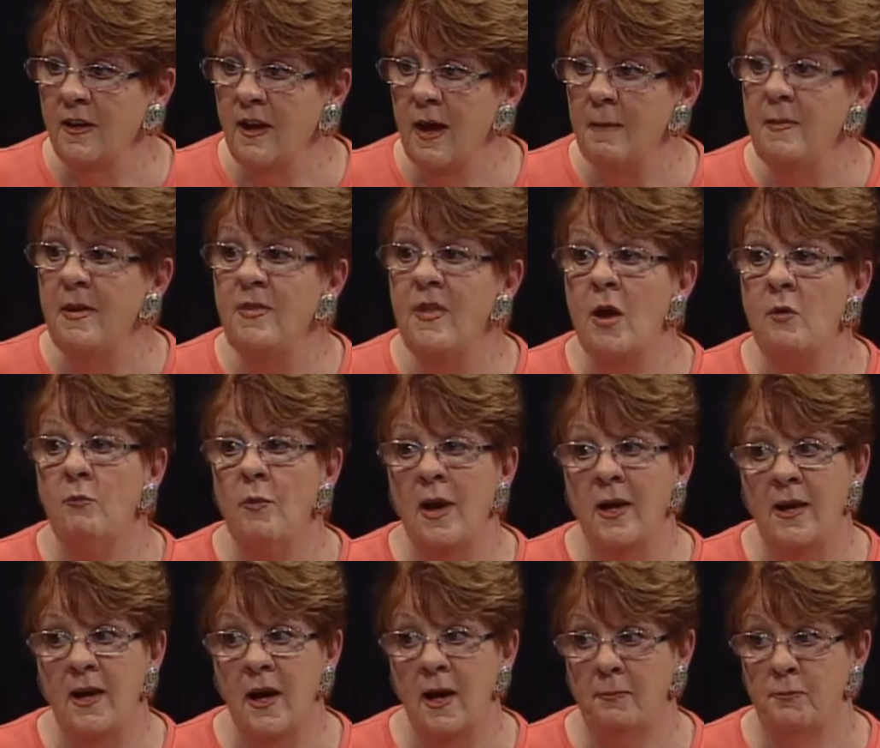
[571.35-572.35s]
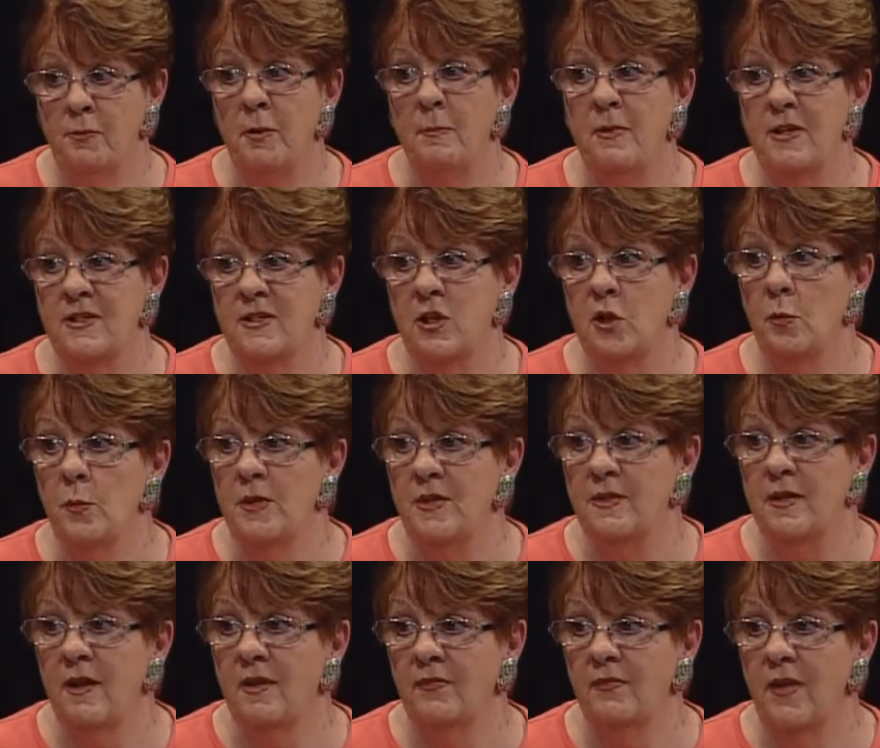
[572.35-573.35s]
I mean, they really are promiscuous, they,
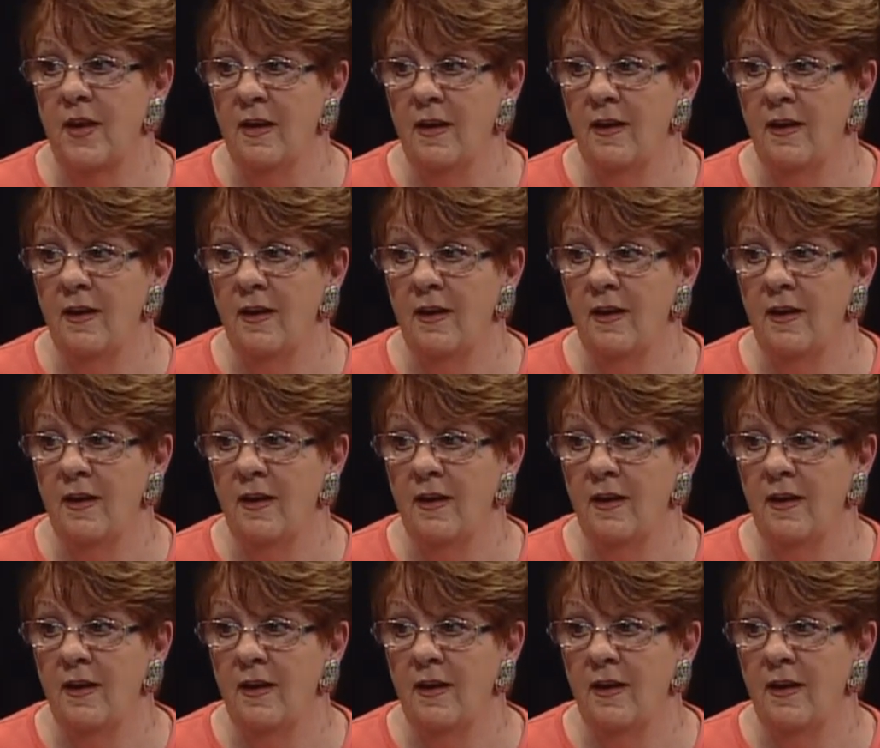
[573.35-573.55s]
yeah. aren't they?